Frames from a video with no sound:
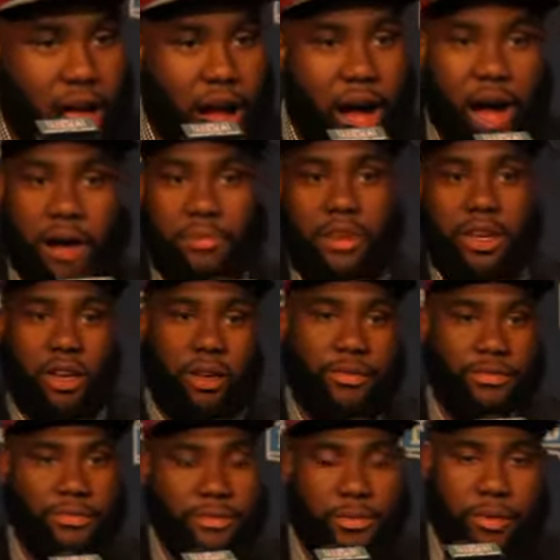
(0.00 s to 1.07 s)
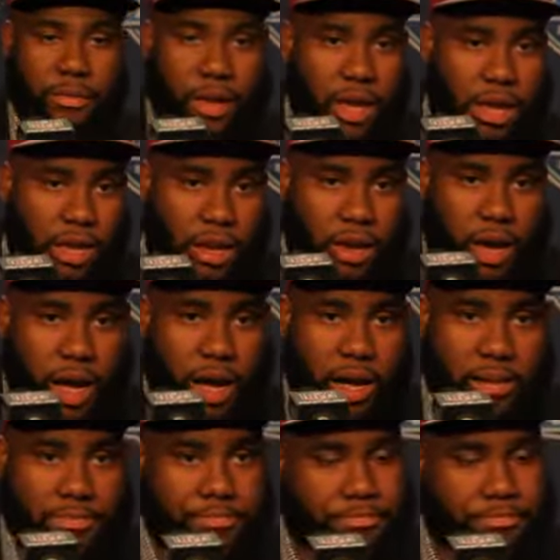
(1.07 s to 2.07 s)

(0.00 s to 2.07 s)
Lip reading: You know, for me, I